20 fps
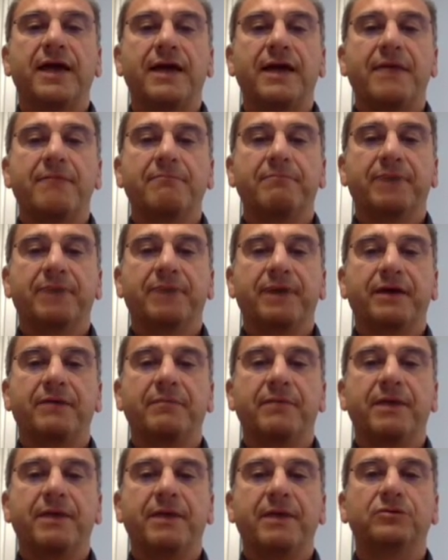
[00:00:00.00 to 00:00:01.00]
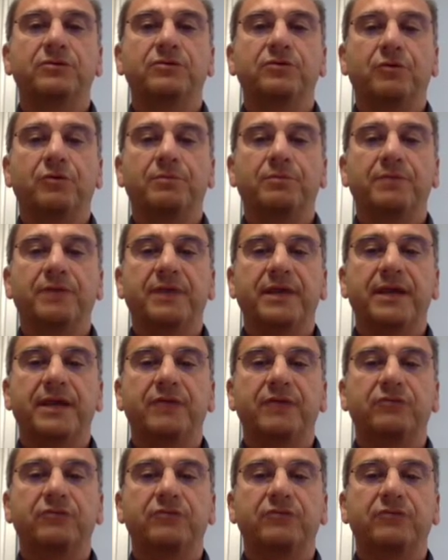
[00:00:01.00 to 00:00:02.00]
EMPREMA, the European
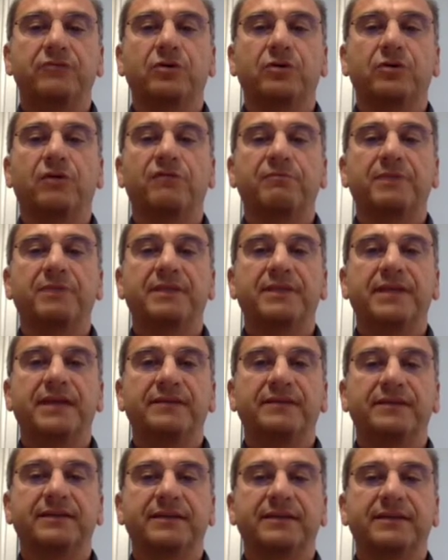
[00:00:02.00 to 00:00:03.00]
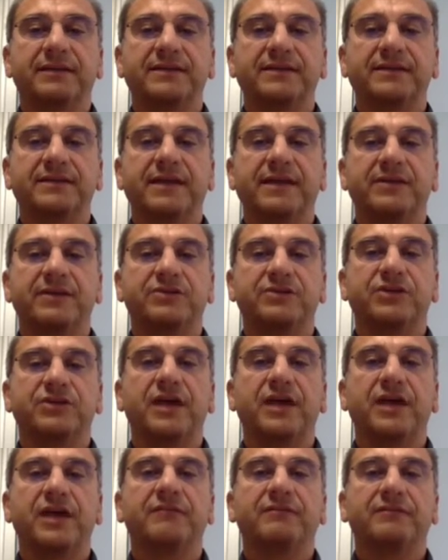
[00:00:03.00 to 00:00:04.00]
Network of Pediatric Research
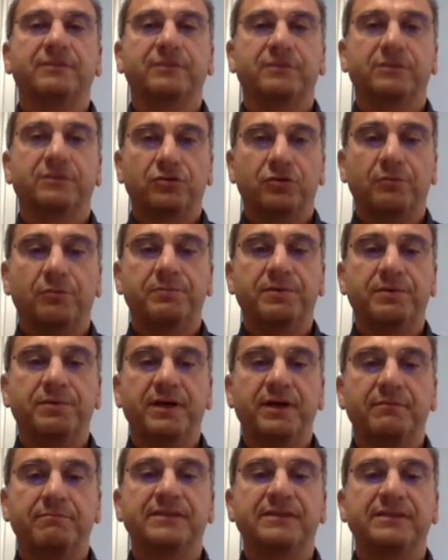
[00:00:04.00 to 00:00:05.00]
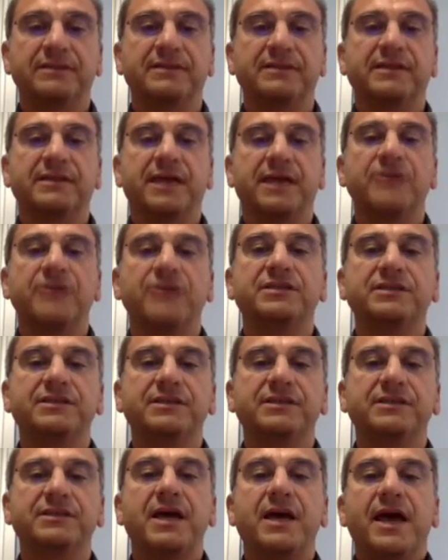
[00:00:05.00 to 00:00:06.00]
at the European Medicines
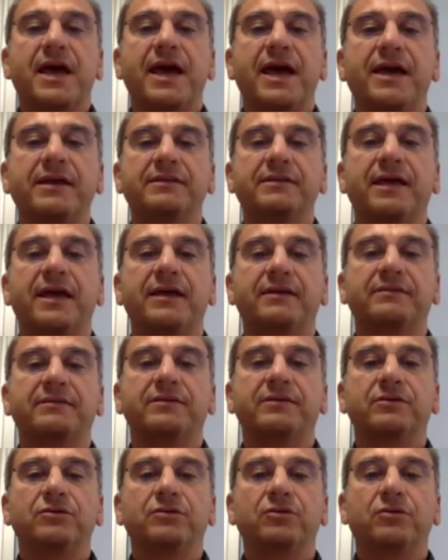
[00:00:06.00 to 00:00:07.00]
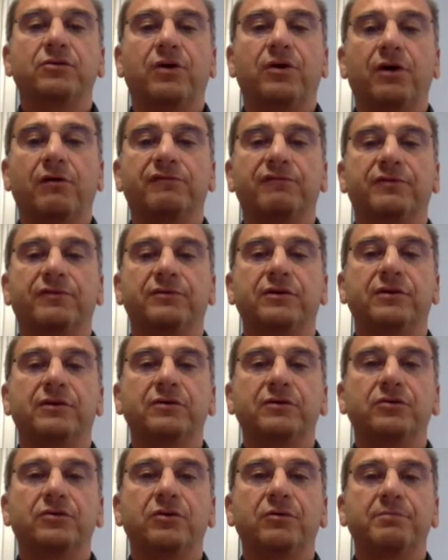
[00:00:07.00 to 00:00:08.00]
Agency, and at EUCROF,
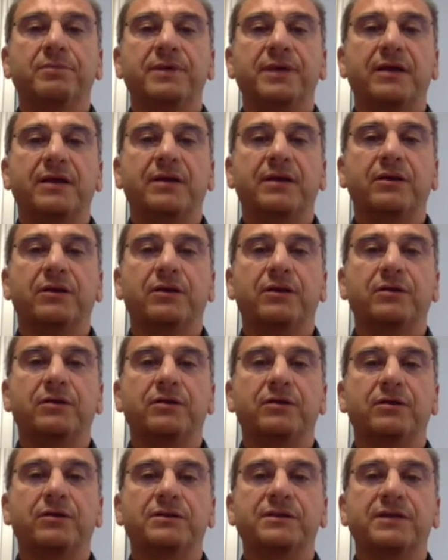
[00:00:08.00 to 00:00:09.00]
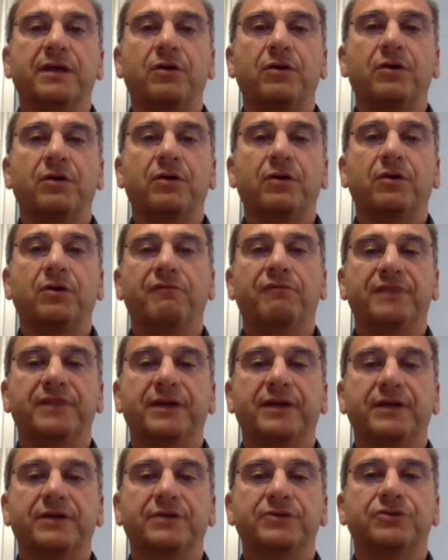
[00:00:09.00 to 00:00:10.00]
the European CRO
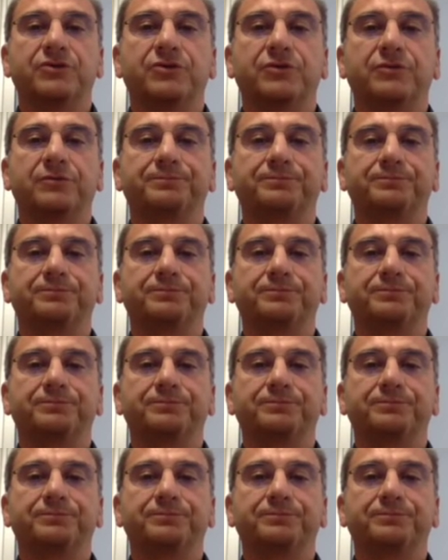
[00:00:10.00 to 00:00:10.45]
Federation.